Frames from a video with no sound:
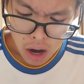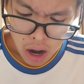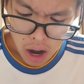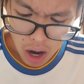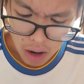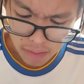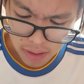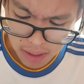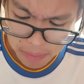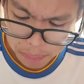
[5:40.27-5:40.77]
Have
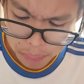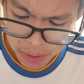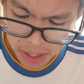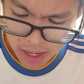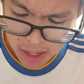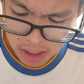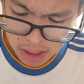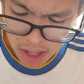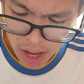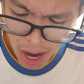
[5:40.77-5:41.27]
I been
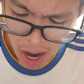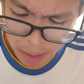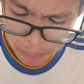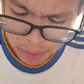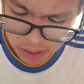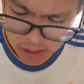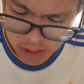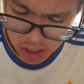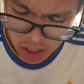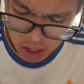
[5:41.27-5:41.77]
in the
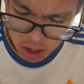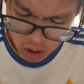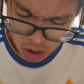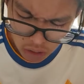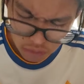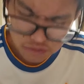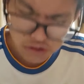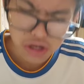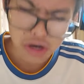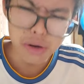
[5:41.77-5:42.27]
habit
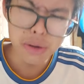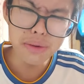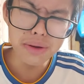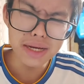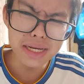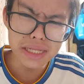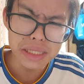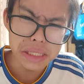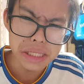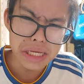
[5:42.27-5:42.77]
of
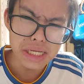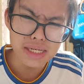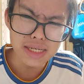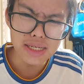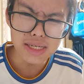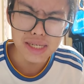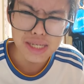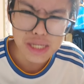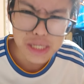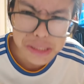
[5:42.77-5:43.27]
doing this
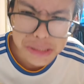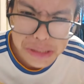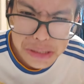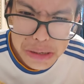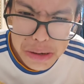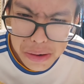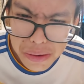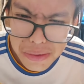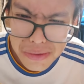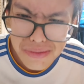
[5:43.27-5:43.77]
to
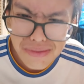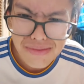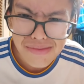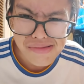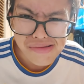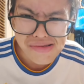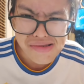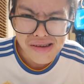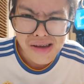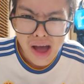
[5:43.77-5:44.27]

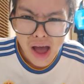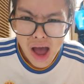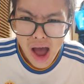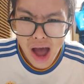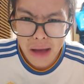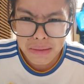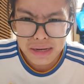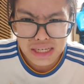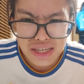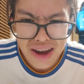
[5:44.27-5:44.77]
you?
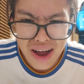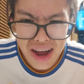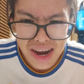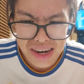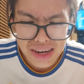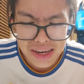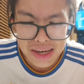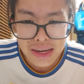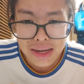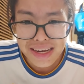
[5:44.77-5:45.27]
I'm a
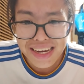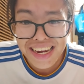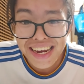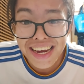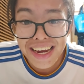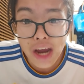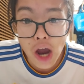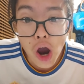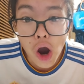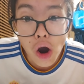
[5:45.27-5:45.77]
donkey.
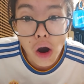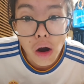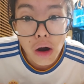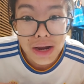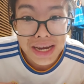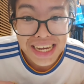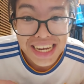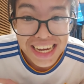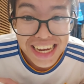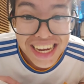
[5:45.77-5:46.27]

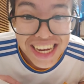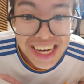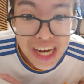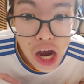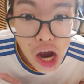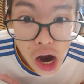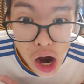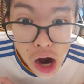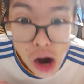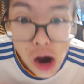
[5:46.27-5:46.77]
Ah,
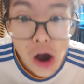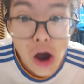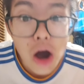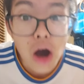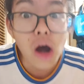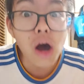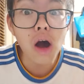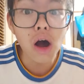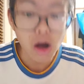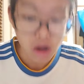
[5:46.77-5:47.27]

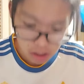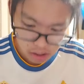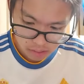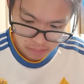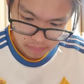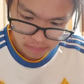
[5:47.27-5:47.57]
ah.